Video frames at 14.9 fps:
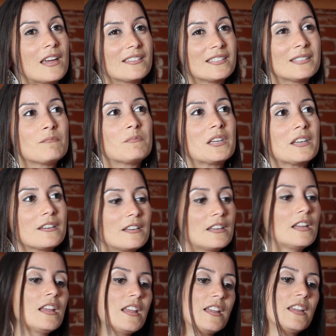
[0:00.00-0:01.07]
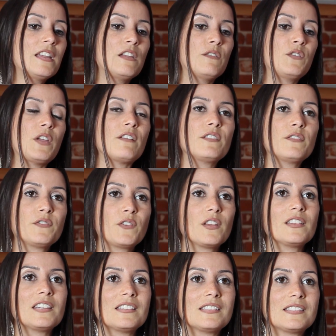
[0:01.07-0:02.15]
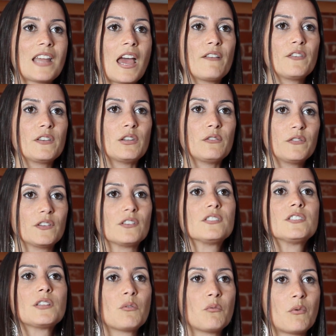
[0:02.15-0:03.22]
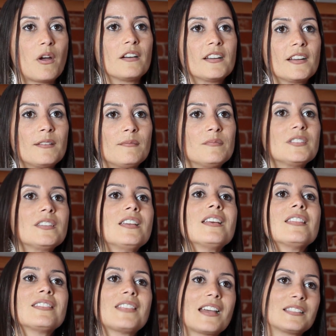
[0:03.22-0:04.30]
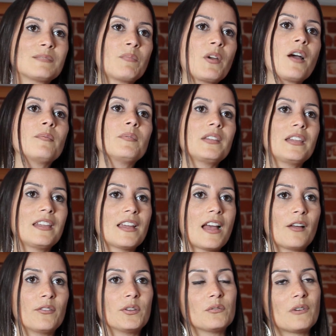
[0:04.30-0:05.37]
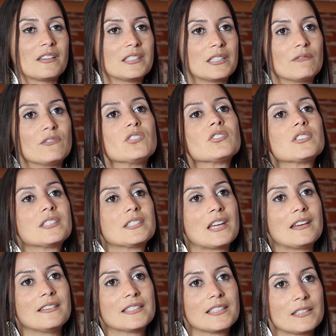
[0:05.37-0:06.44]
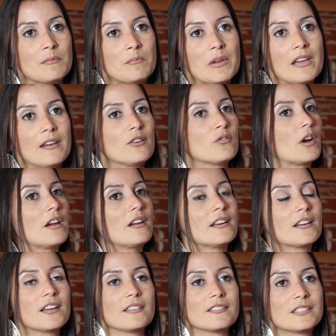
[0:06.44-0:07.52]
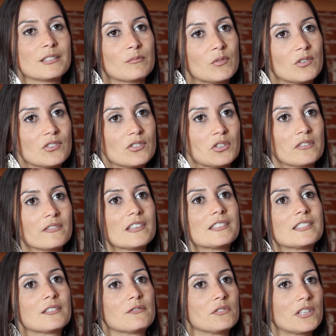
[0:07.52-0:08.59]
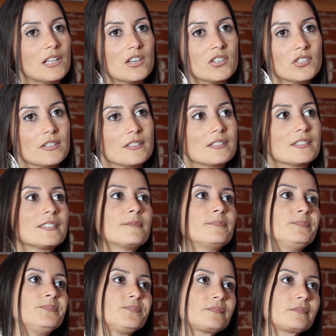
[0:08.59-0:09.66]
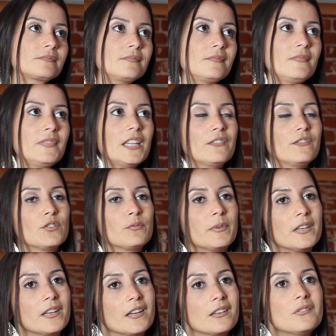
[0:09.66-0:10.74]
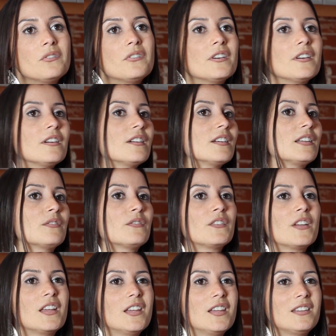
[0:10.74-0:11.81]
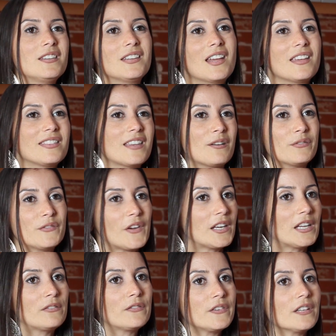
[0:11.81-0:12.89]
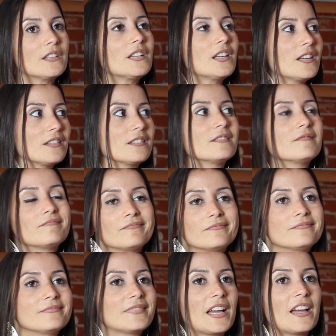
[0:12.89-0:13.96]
That's because if you have a friendly staff and you feel so welcomed, that's probably how the rest of your stay is going to be, great in customer service and relations. If you're being ignored, if you get that funny feeling,